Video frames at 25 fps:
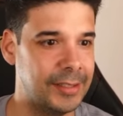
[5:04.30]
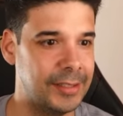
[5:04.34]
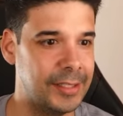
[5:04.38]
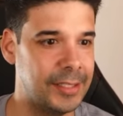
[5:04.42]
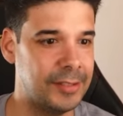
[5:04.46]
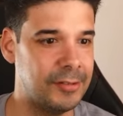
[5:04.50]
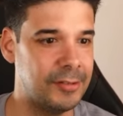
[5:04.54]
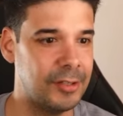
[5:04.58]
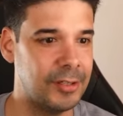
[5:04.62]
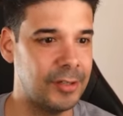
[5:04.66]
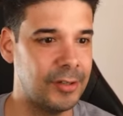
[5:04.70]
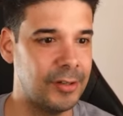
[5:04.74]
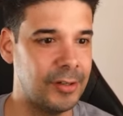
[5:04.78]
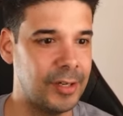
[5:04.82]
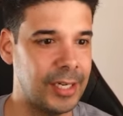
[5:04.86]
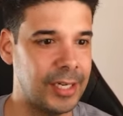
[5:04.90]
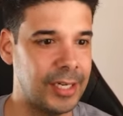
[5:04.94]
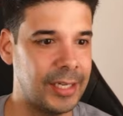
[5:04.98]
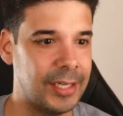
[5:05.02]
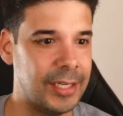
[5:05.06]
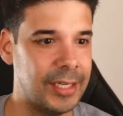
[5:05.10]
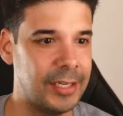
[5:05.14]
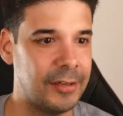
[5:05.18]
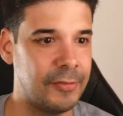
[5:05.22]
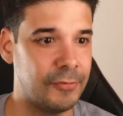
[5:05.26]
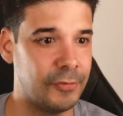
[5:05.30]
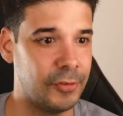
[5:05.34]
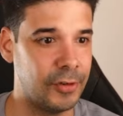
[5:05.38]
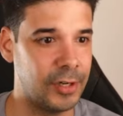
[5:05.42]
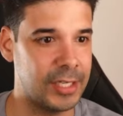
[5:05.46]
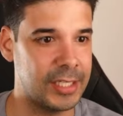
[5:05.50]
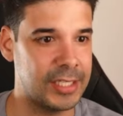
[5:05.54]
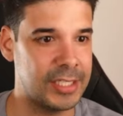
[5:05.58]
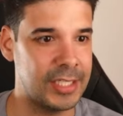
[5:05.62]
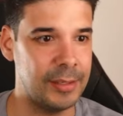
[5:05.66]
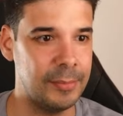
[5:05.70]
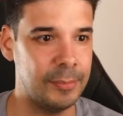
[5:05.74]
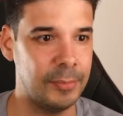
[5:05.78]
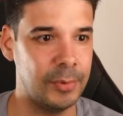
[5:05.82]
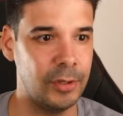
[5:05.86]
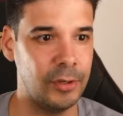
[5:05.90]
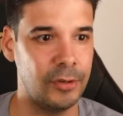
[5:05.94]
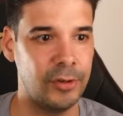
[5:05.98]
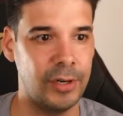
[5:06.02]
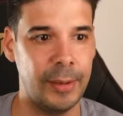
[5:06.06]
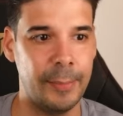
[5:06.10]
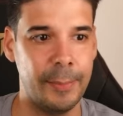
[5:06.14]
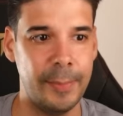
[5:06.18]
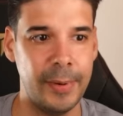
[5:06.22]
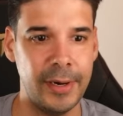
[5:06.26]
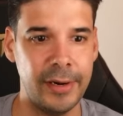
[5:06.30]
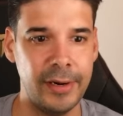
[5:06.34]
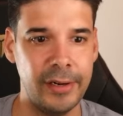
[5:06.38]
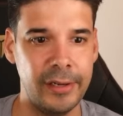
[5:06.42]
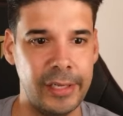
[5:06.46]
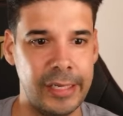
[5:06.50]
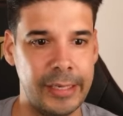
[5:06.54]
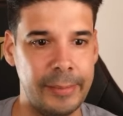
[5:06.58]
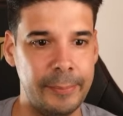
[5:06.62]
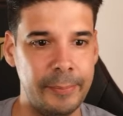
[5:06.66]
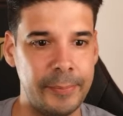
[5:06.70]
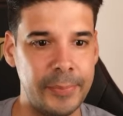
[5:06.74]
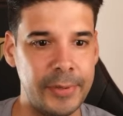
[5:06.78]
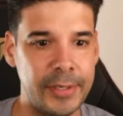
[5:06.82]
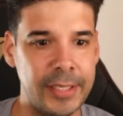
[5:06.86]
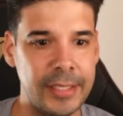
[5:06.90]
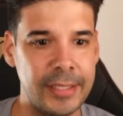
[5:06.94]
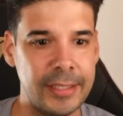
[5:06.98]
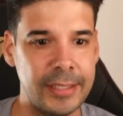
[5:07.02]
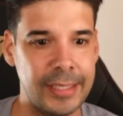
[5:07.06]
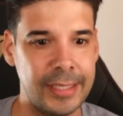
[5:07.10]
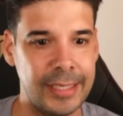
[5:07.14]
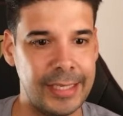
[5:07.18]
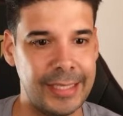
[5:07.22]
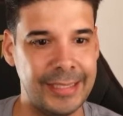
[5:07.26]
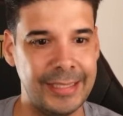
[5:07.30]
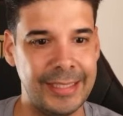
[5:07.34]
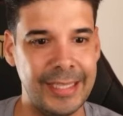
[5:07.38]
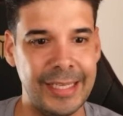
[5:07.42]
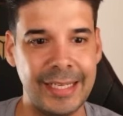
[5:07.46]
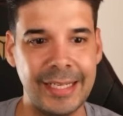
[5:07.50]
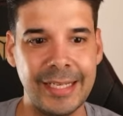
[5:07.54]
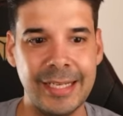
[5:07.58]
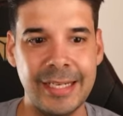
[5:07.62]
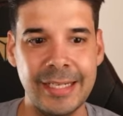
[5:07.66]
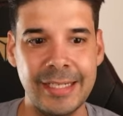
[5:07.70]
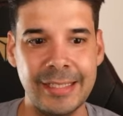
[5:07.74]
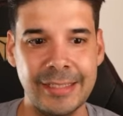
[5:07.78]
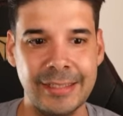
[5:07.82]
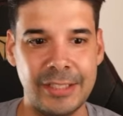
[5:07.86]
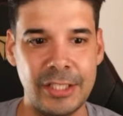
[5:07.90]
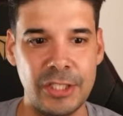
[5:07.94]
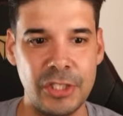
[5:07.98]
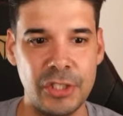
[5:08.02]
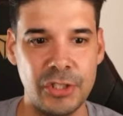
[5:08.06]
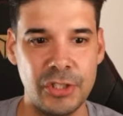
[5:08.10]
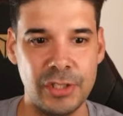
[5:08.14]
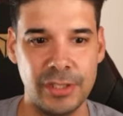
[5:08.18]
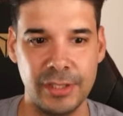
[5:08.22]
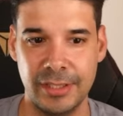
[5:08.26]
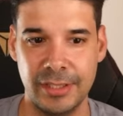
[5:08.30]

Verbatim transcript: then you're going to click, for example, on apparel and print, and then t-shirt